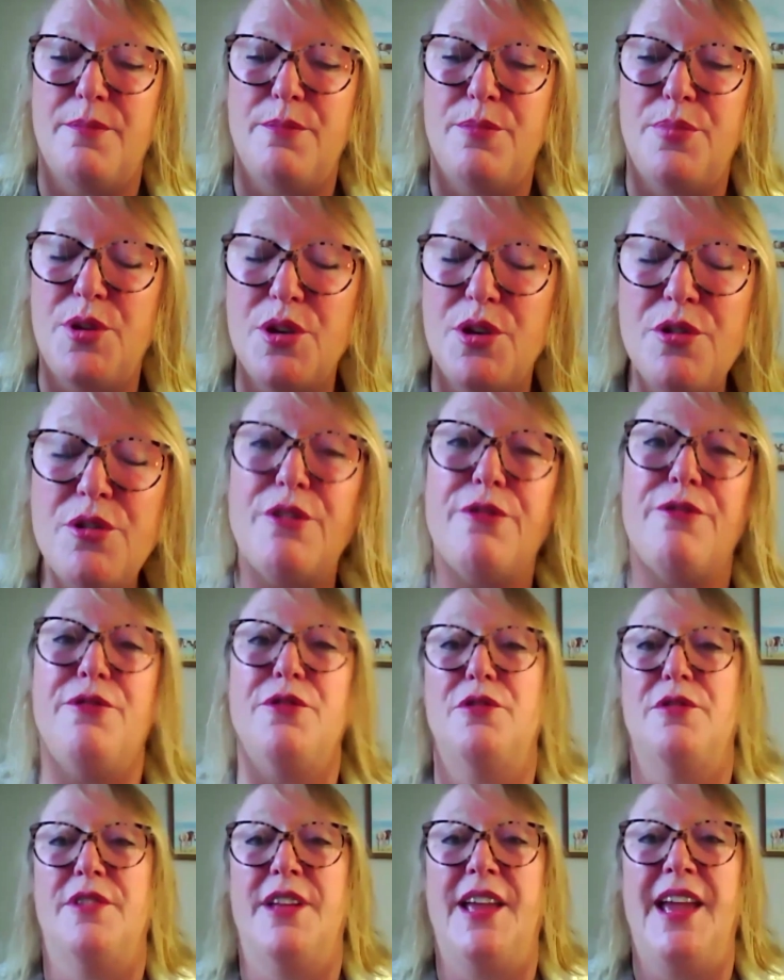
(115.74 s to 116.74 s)

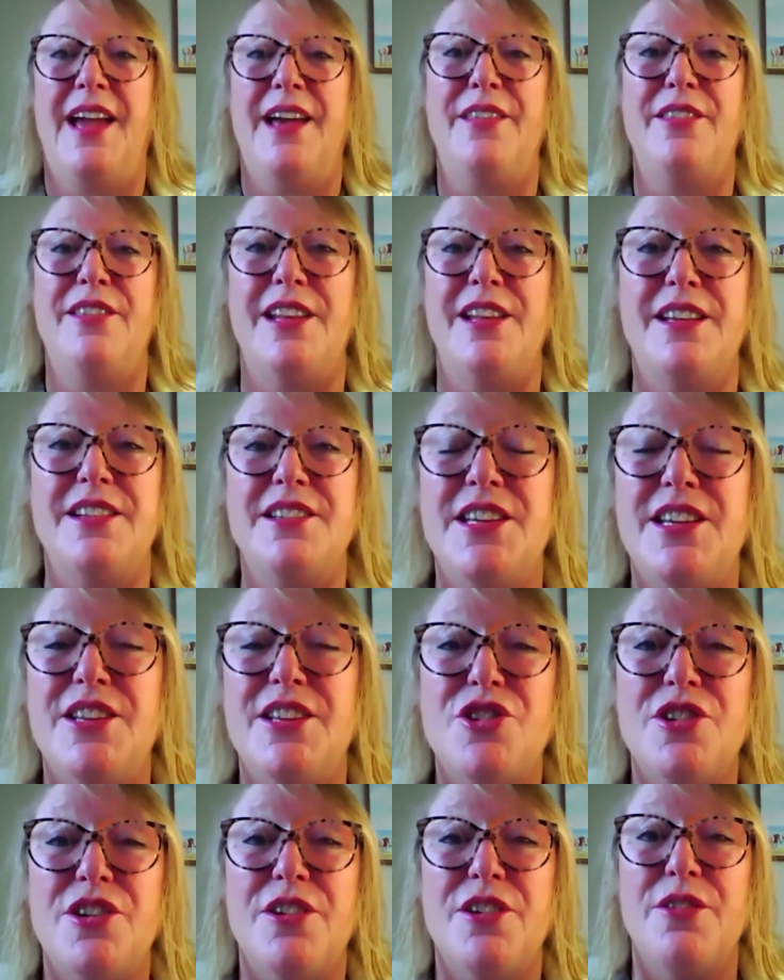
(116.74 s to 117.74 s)
beautiful Catholic
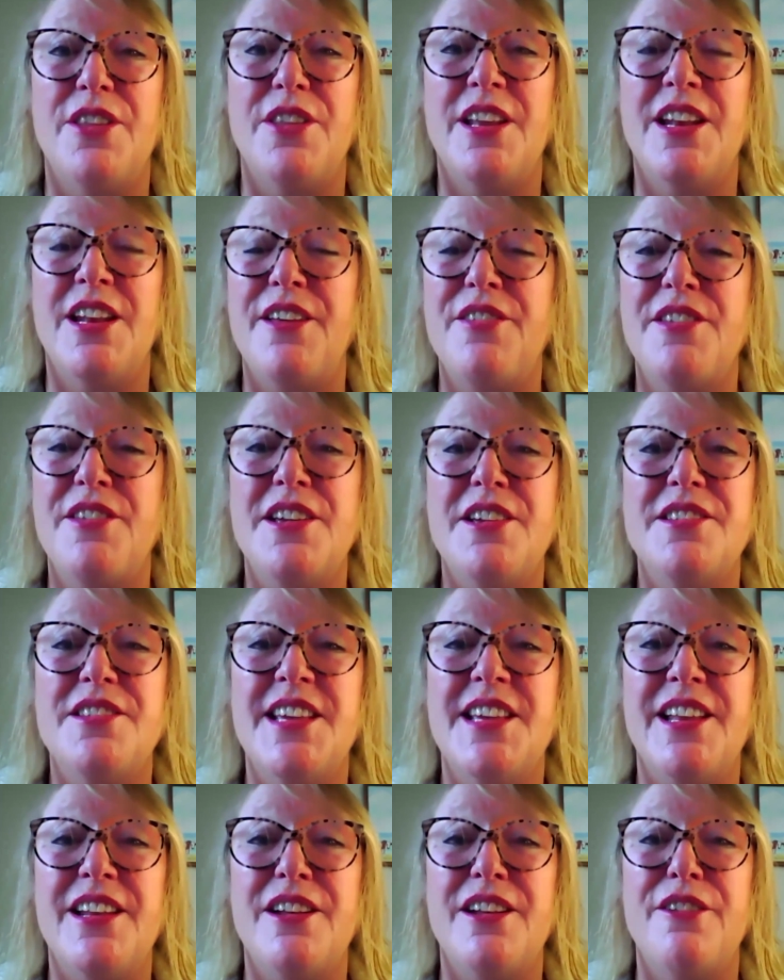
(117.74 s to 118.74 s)
teacher that I think has
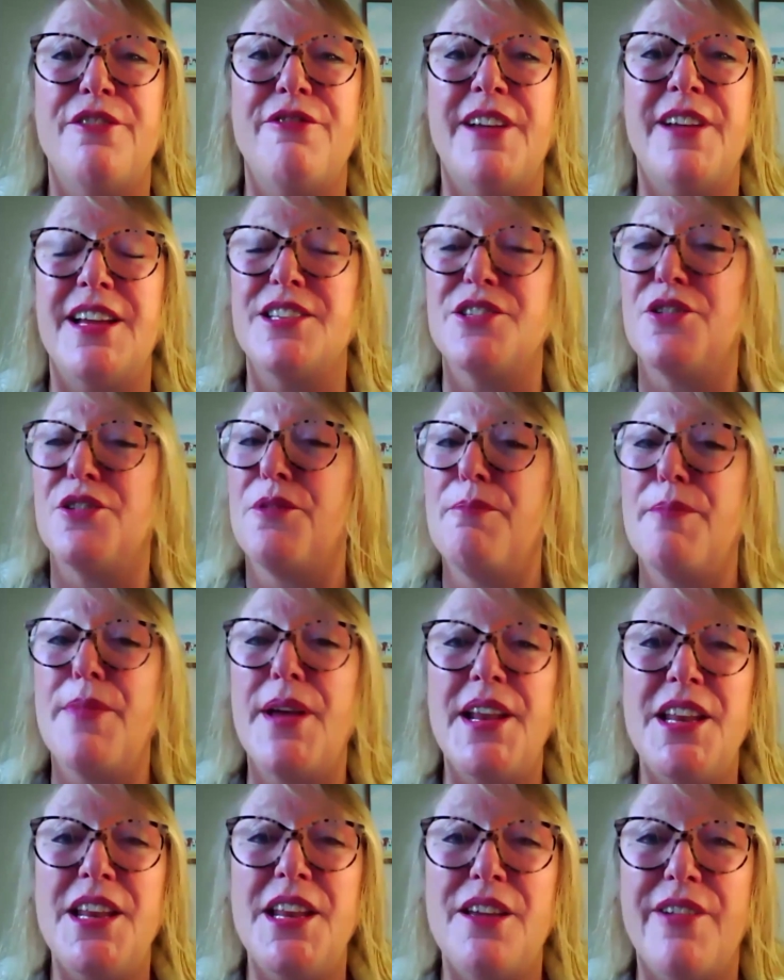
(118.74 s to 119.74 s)
had an effect on
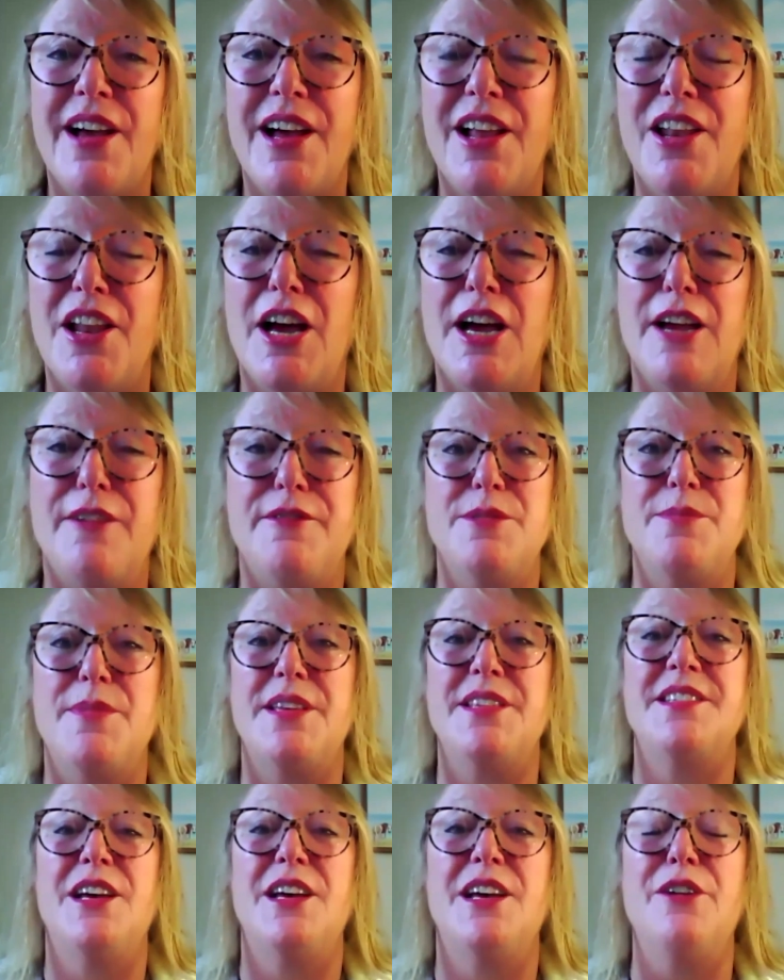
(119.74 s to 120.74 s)
many of our lives,
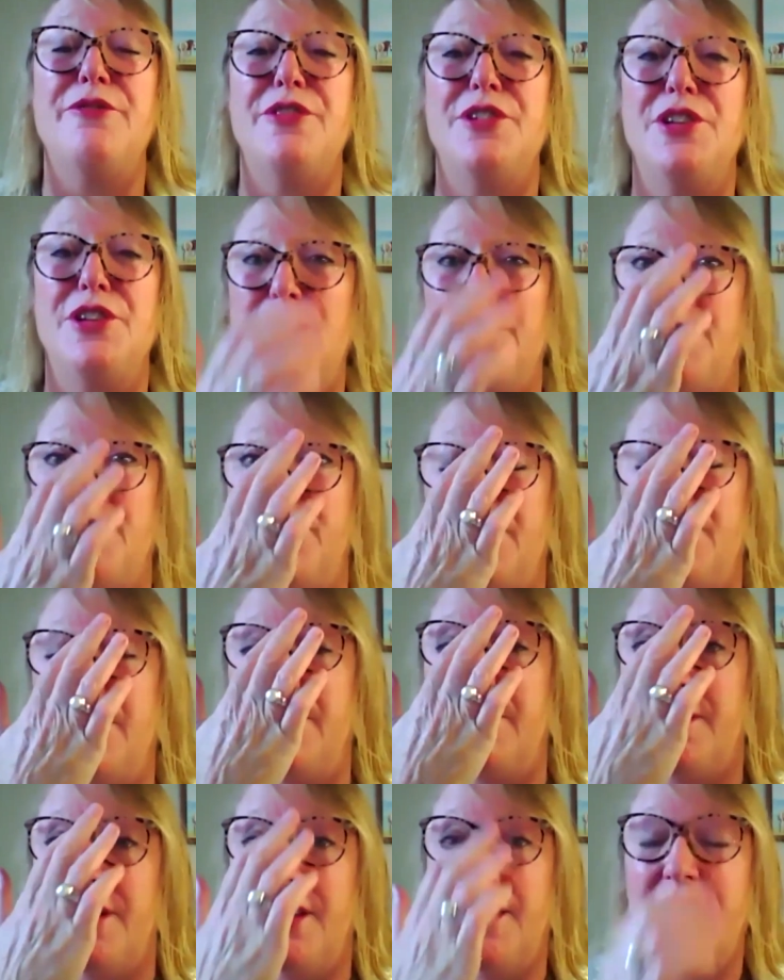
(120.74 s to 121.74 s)
myself included,
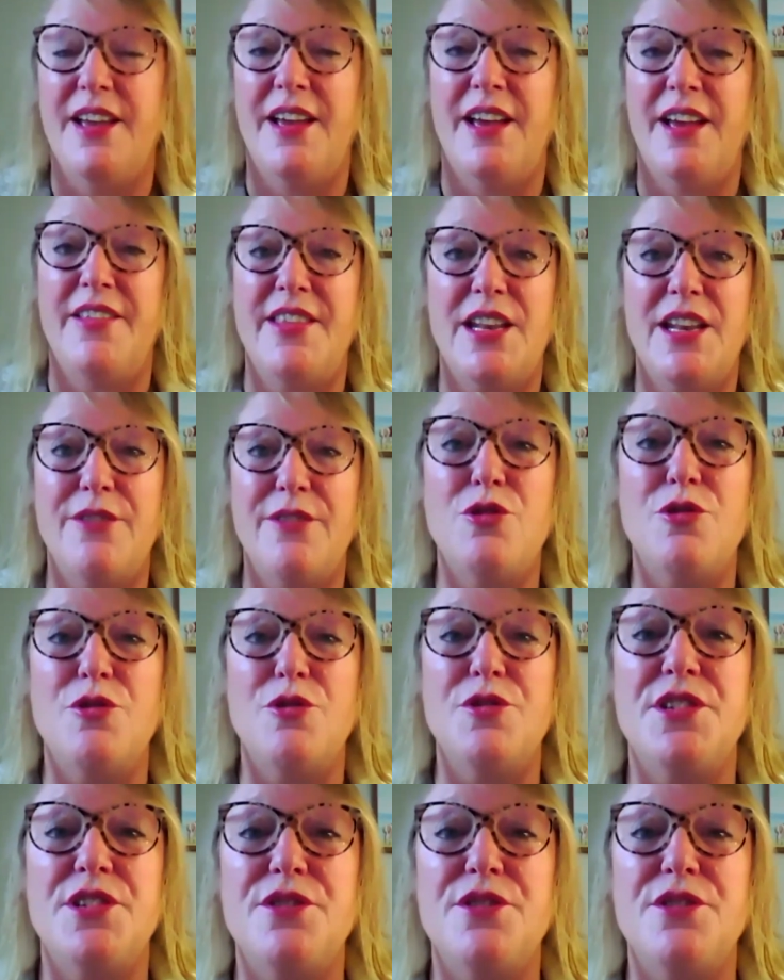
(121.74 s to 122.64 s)
and that of course